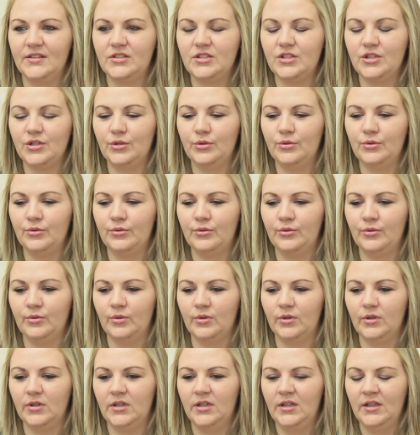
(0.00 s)

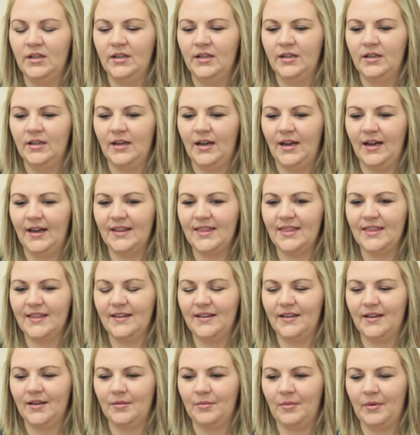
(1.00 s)
to. I,
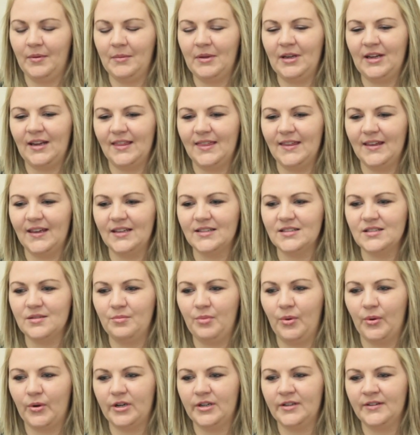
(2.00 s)
I mean, I think it's
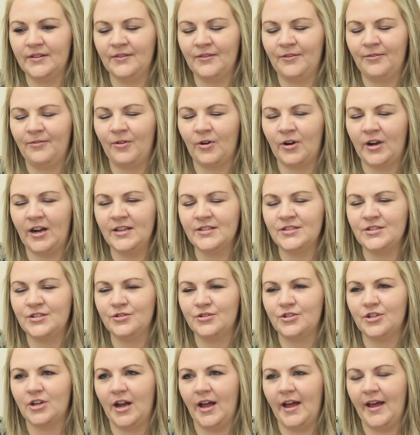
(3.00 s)
important for us
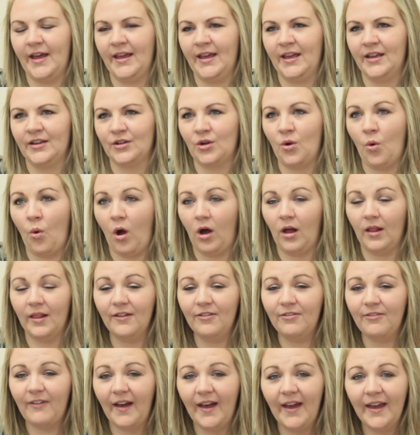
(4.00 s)
to try and
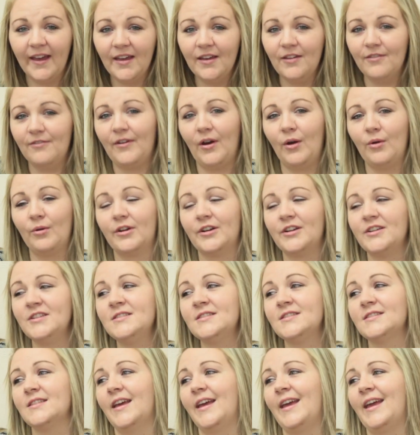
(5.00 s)
qualify
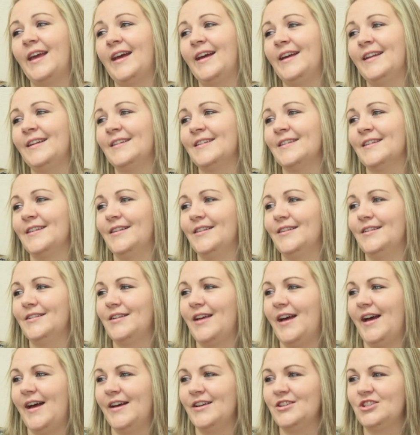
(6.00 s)
voters, and
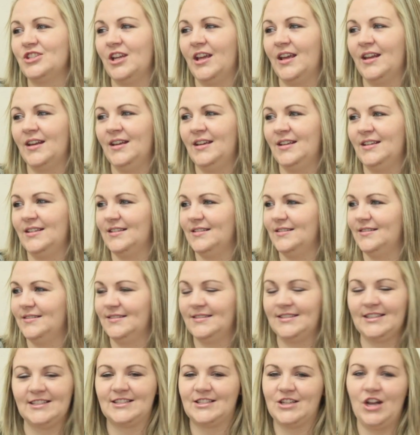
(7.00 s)
uh, Shanna
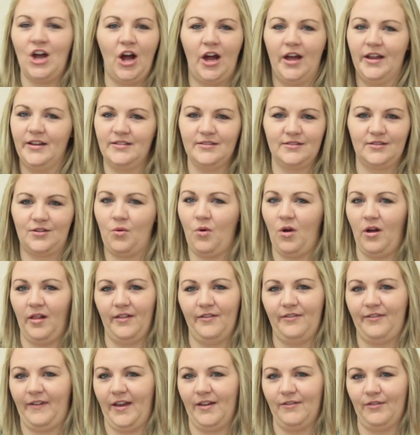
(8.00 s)
does not
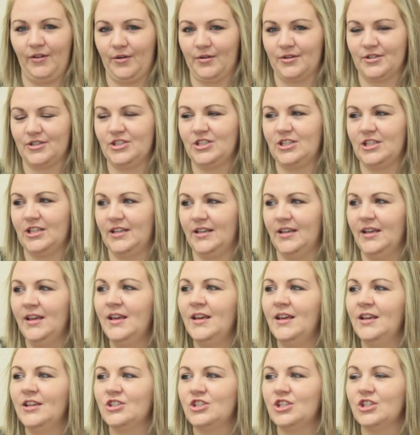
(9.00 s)
qualify voters. She
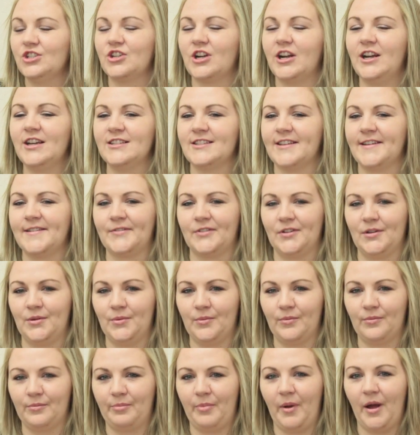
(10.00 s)
she tries every
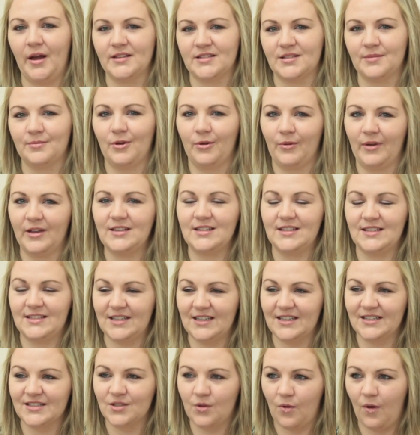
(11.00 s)
possible way to
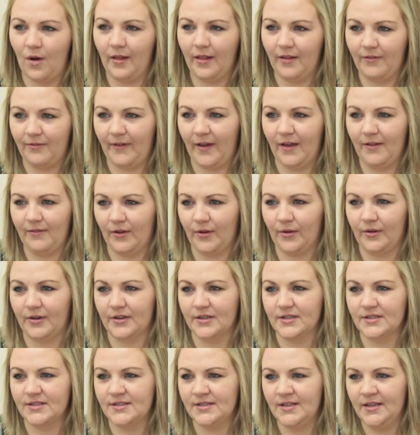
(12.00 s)
disqualify
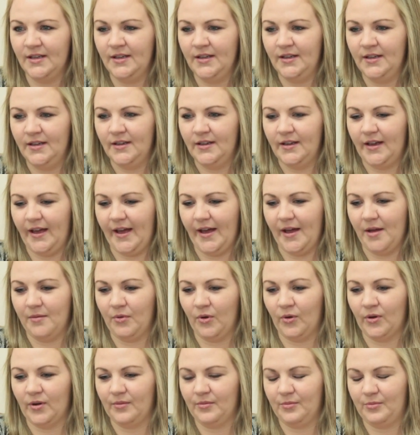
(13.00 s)
voters um,
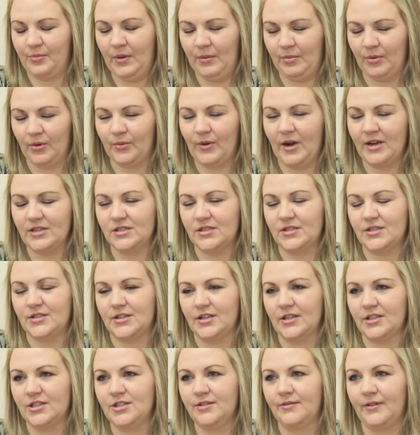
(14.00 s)
or people
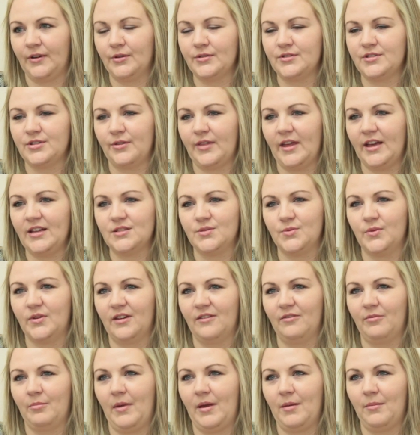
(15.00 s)
registering to vote. So that's one
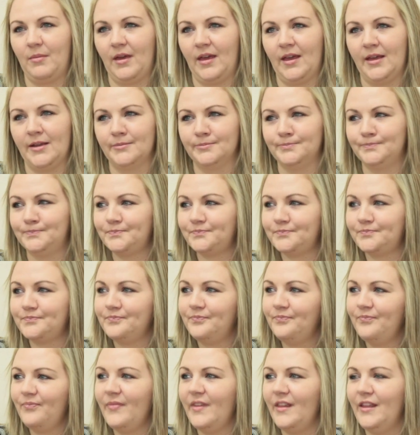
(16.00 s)
of my main
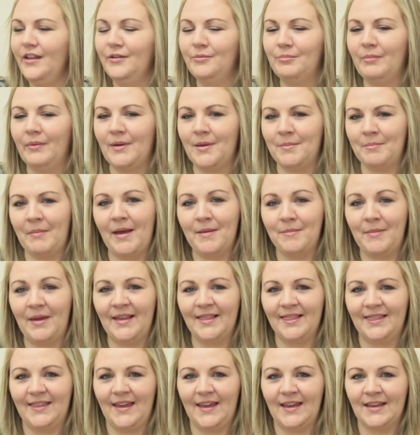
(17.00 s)
my, my
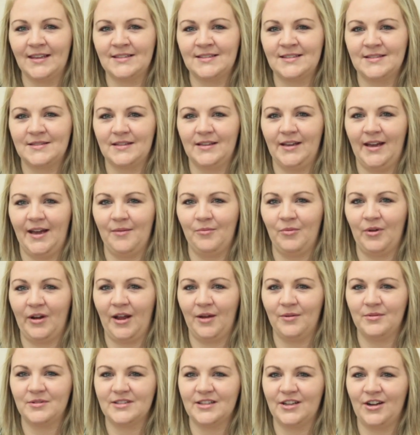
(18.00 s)
main things um, when
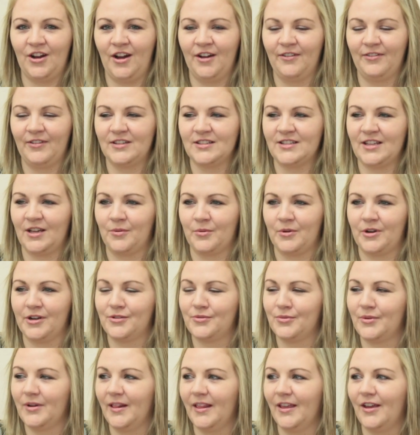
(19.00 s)
I was in office, I
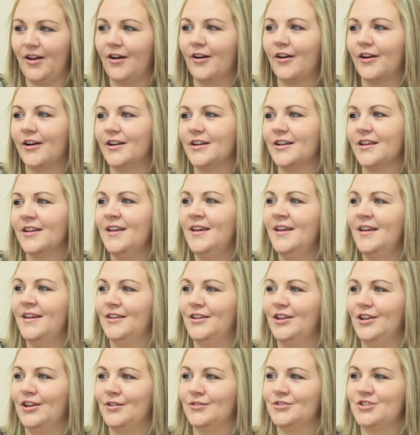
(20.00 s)
worked really hard,
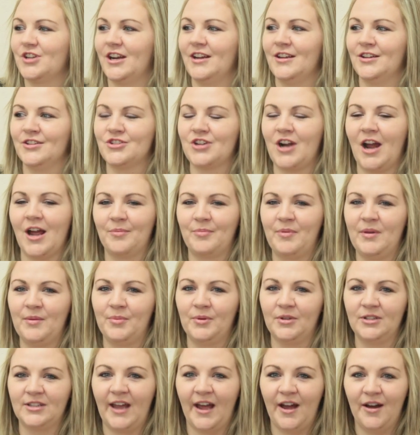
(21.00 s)
you know, trying to track
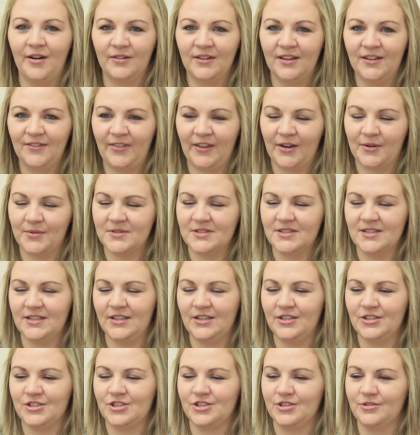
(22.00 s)
people down if there was an
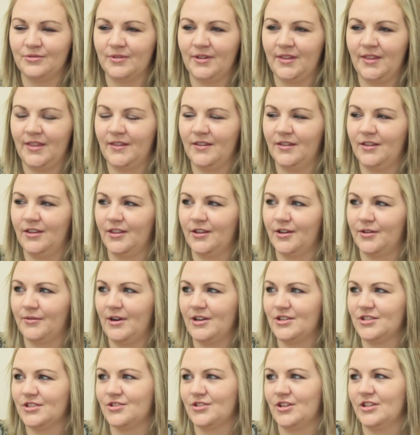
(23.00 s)
issue with either
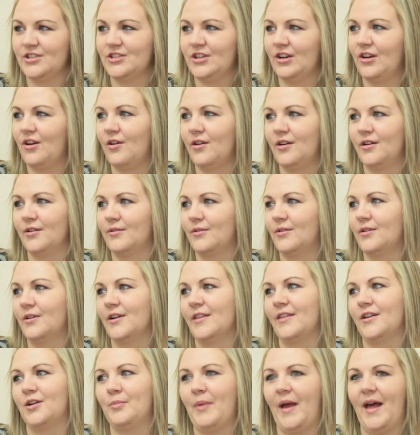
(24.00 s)
registration card or
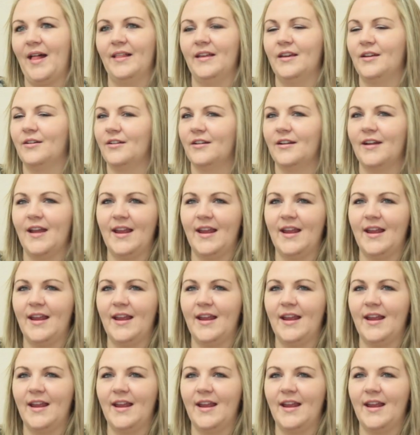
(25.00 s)
their ballot or